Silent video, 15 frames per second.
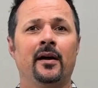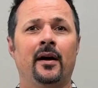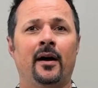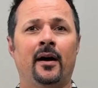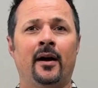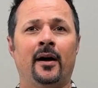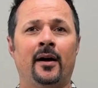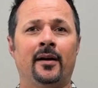
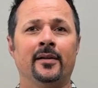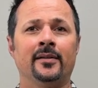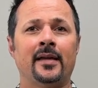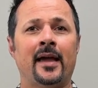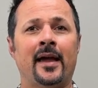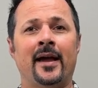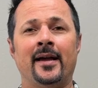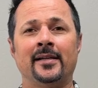
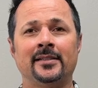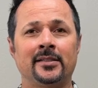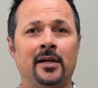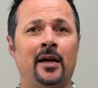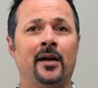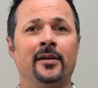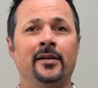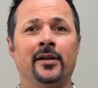as
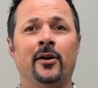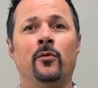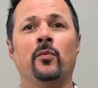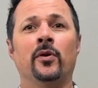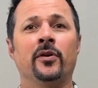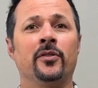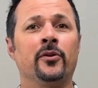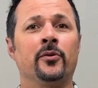
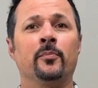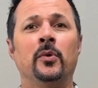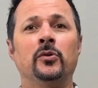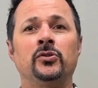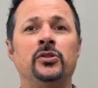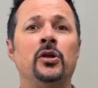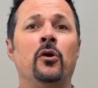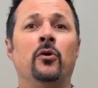one of their
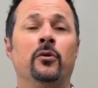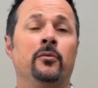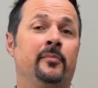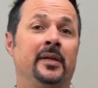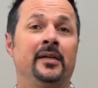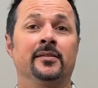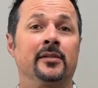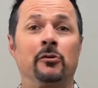most known,
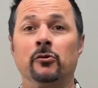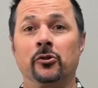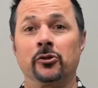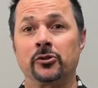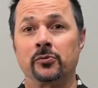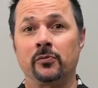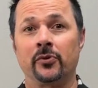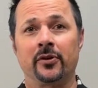because of
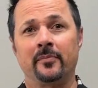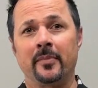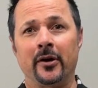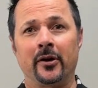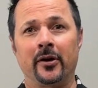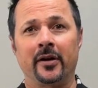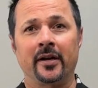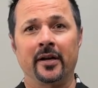course we're in
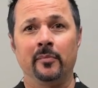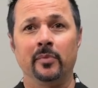America.